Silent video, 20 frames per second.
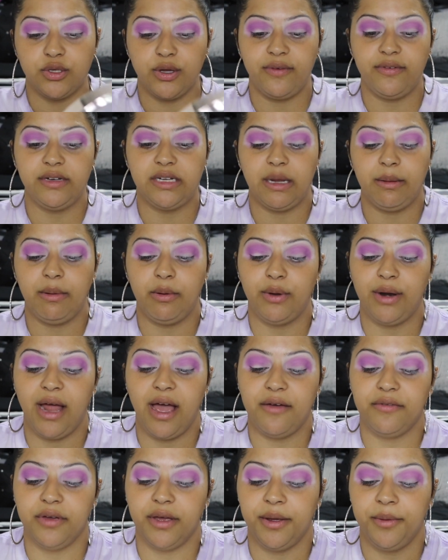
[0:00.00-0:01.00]
So every time I would
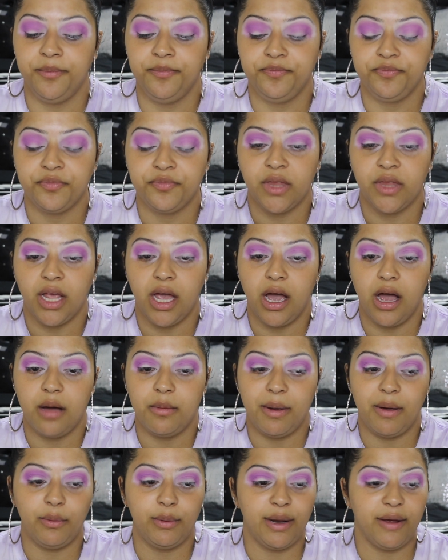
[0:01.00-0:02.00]
have it,
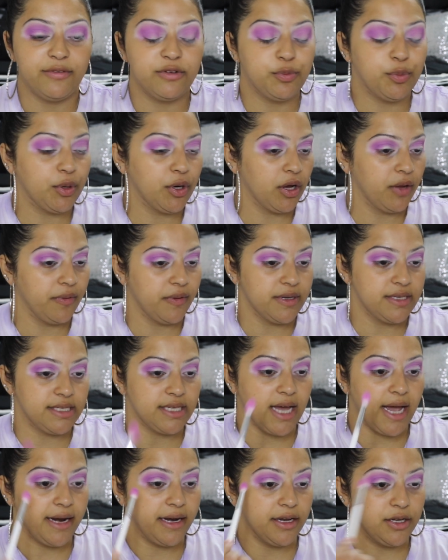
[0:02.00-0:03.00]
I would have to put it on the
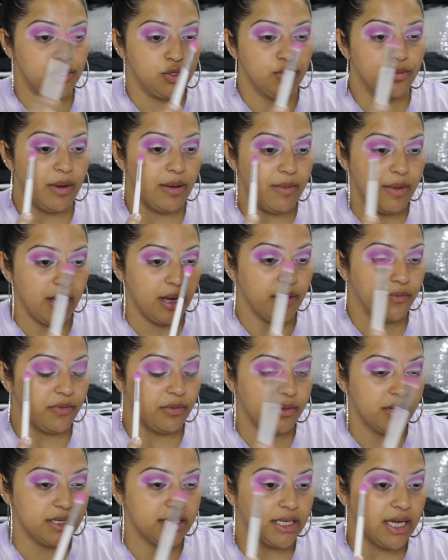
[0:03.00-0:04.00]
side and do my makeup
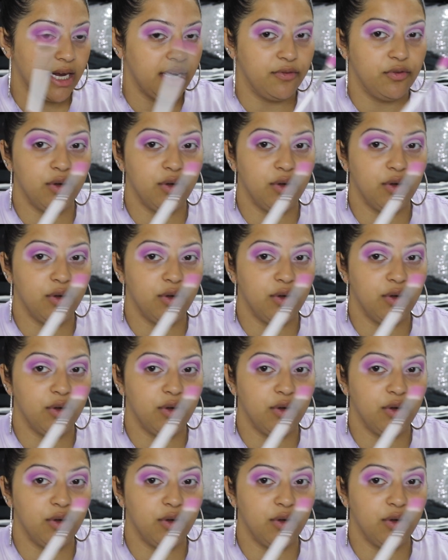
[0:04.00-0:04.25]
from the side.